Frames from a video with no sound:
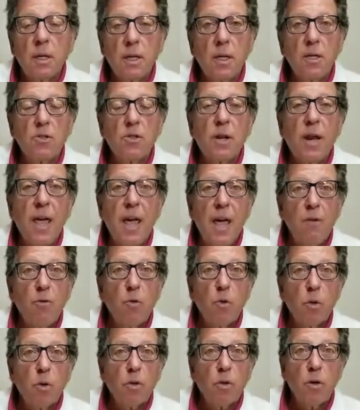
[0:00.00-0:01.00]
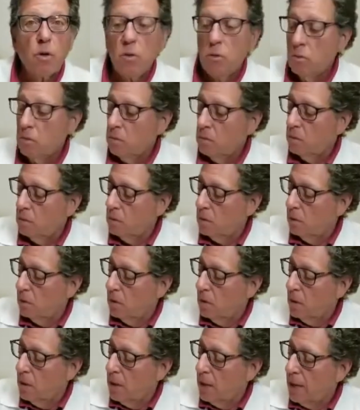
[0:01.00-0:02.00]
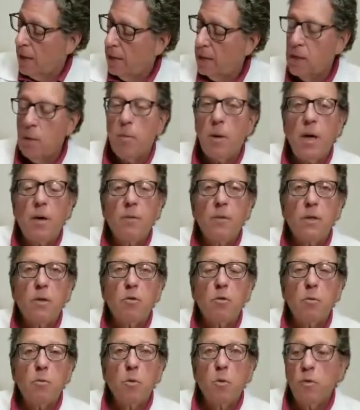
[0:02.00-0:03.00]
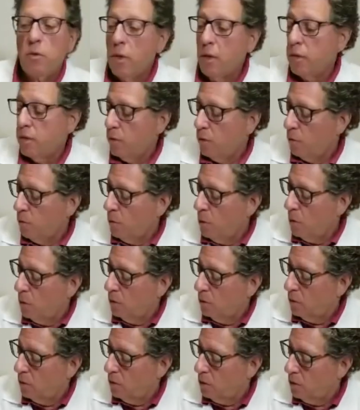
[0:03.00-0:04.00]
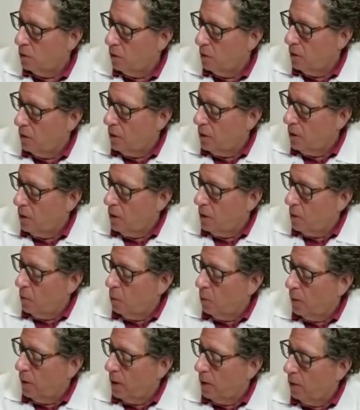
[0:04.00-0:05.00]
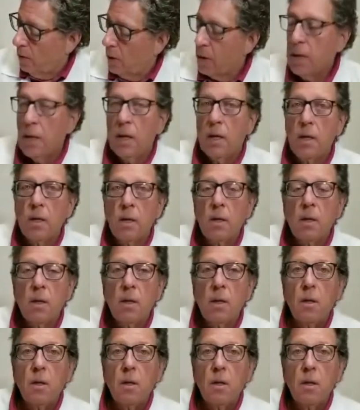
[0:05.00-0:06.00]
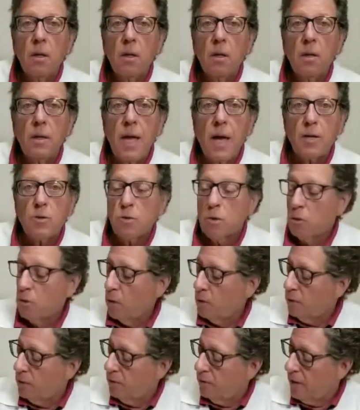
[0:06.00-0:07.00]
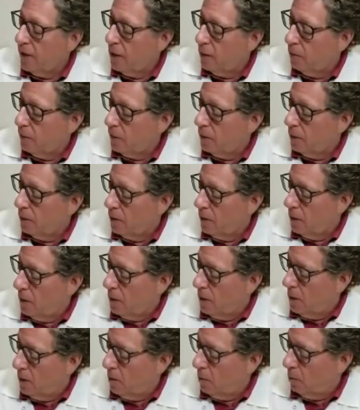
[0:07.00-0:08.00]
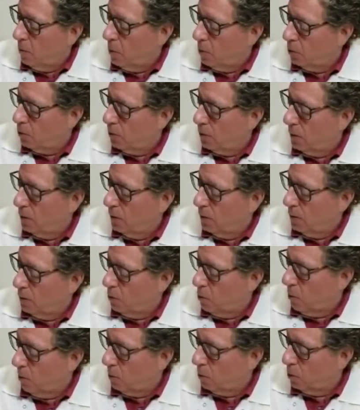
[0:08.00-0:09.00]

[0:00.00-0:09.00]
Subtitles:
kids that have ortho end up having to remove their third molars, where in natural growth and development, mostly normal